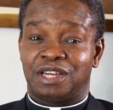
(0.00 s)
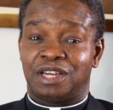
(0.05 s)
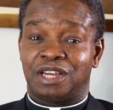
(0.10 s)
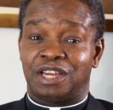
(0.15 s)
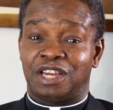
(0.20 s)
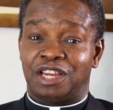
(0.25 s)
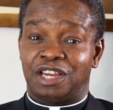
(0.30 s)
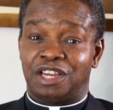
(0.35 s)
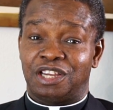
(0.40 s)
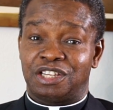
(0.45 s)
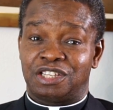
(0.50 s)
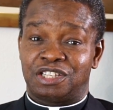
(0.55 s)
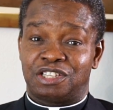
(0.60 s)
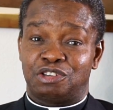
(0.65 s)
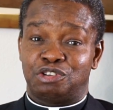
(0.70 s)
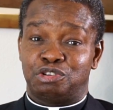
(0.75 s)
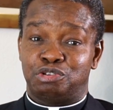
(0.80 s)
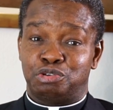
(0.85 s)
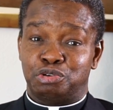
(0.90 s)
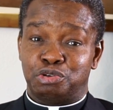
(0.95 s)
is
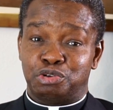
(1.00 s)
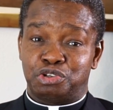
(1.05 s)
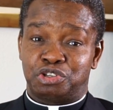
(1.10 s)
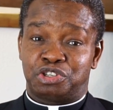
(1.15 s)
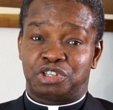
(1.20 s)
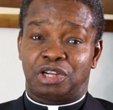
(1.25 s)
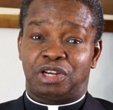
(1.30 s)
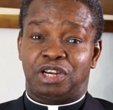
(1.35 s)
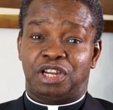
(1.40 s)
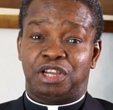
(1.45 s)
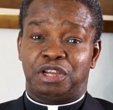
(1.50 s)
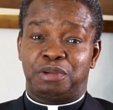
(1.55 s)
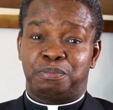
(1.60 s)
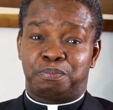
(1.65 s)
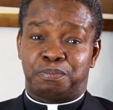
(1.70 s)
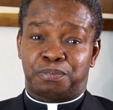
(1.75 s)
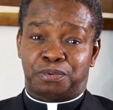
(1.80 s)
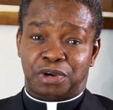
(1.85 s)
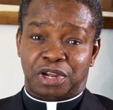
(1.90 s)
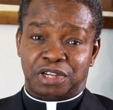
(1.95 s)
usually
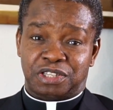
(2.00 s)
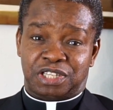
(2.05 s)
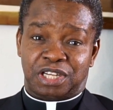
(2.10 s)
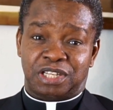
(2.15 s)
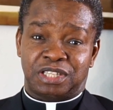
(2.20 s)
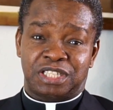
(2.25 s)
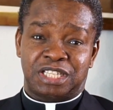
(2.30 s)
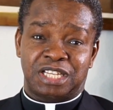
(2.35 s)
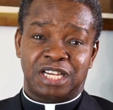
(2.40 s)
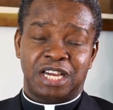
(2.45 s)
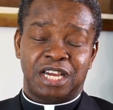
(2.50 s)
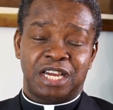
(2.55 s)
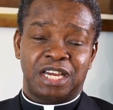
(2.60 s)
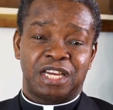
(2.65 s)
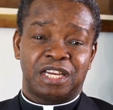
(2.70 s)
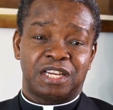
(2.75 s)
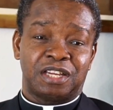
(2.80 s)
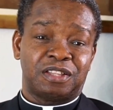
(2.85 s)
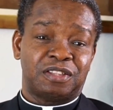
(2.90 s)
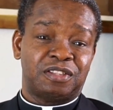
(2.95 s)
present
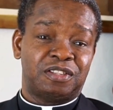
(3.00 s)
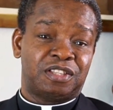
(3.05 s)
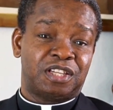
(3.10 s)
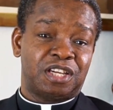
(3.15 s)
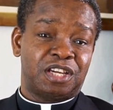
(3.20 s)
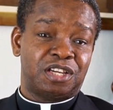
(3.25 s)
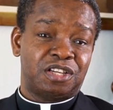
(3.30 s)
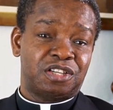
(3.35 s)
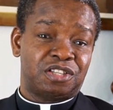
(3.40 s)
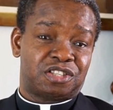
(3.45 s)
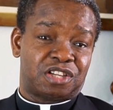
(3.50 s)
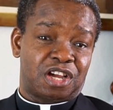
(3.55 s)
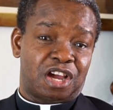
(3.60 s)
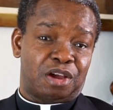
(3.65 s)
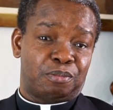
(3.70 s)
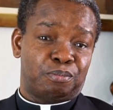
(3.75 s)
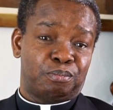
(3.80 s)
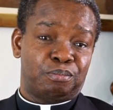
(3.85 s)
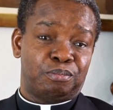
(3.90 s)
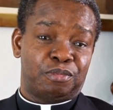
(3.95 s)
in these
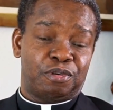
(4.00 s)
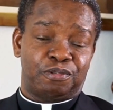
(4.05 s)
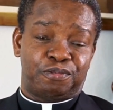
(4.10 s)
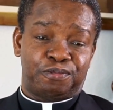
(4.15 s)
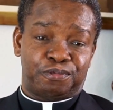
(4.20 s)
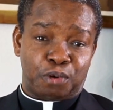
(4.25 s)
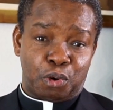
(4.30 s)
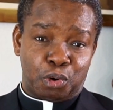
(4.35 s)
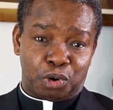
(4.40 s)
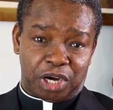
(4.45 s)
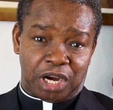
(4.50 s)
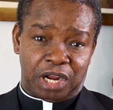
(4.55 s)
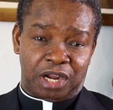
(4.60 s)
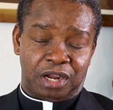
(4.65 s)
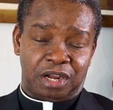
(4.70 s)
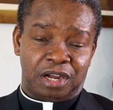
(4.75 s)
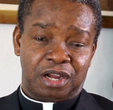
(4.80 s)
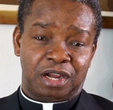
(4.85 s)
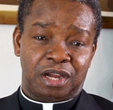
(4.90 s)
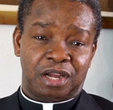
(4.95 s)
fora.
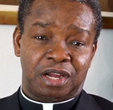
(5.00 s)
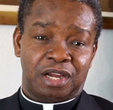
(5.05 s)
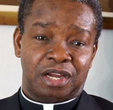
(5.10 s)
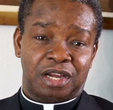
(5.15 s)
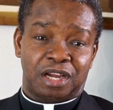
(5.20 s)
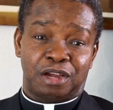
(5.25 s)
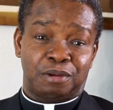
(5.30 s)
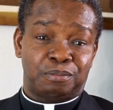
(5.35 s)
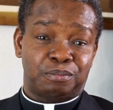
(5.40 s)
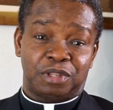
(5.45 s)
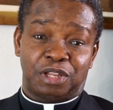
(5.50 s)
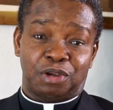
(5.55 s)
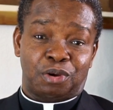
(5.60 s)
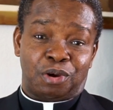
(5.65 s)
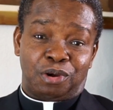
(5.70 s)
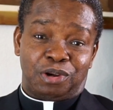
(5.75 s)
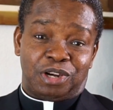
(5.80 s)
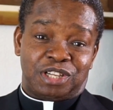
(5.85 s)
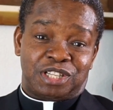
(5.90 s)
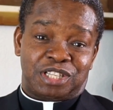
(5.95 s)
The
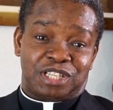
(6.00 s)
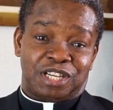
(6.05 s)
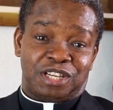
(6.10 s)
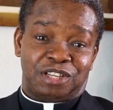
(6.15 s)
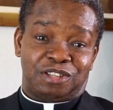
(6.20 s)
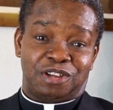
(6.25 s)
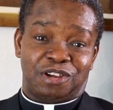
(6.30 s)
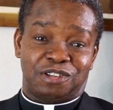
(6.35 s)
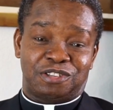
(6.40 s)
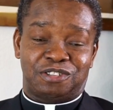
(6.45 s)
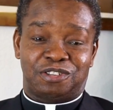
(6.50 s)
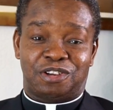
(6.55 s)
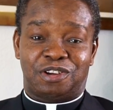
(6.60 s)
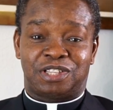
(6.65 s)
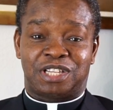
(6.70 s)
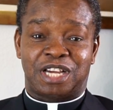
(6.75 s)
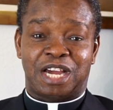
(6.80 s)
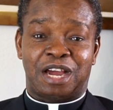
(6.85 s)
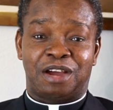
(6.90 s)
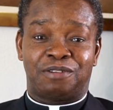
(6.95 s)
Holy See does
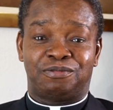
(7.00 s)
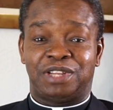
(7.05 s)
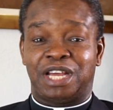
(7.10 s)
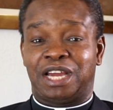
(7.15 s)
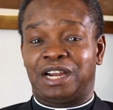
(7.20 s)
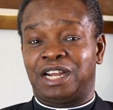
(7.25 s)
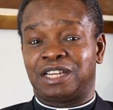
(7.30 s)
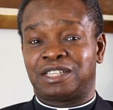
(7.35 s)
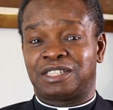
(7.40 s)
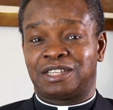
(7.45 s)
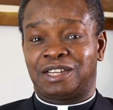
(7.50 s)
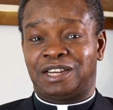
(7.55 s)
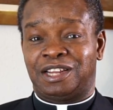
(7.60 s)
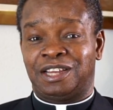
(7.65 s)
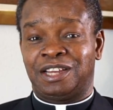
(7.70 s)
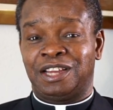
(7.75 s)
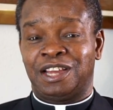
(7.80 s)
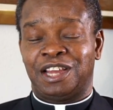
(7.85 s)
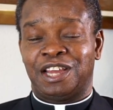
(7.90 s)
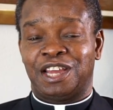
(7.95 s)
not have
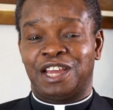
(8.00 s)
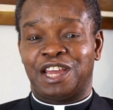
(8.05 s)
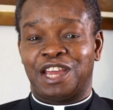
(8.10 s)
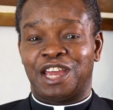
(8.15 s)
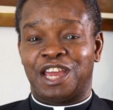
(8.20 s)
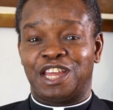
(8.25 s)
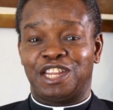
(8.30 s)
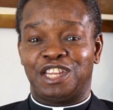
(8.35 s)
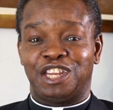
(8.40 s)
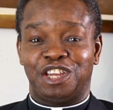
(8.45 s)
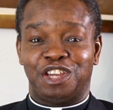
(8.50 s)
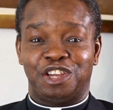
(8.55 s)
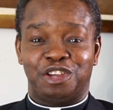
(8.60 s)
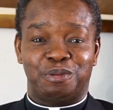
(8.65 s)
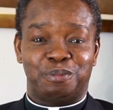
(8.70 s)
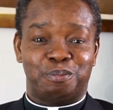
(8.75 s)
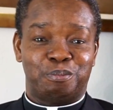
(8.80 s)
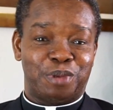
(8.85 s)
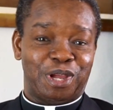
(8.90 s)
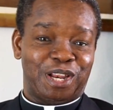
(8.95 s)
directly
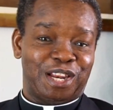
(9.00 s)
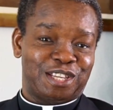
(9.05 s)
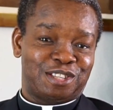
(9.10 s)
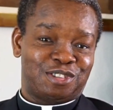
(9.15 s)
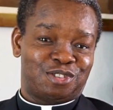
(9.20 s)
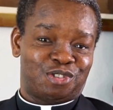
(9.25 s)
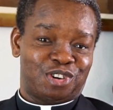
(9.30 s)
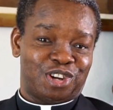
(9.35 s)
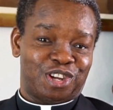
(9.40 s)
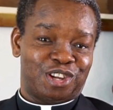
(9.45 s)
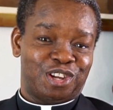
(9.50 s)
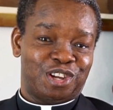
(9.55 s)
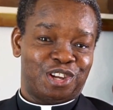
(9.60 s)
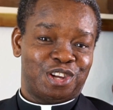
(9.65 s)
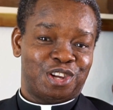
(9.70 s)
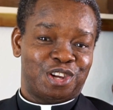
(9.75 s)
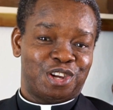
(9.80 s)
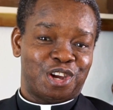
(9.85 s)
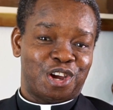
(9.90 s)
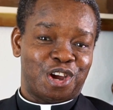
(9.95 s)
any military
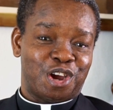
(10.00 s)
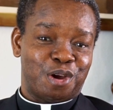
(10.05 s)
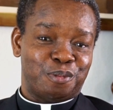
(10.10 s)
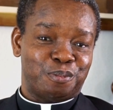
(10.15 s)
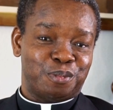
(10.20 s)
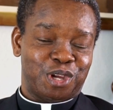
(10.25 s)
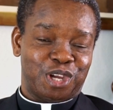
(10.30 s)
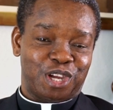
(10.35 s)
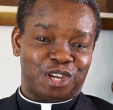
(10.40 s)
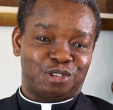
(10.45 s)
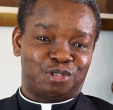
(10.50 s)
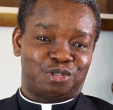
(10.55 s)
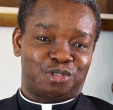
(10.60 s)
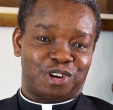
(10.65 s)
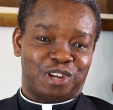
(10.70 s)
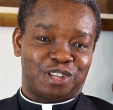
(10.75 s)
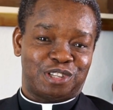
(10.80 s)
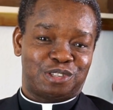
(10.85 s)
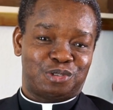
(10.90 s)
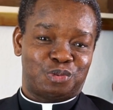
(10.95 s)

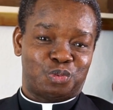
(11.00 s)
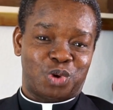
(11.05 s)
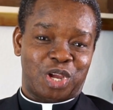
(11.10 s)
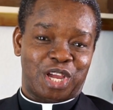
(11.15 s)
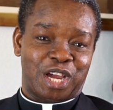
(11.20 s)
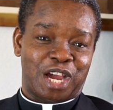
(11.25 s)
interest. We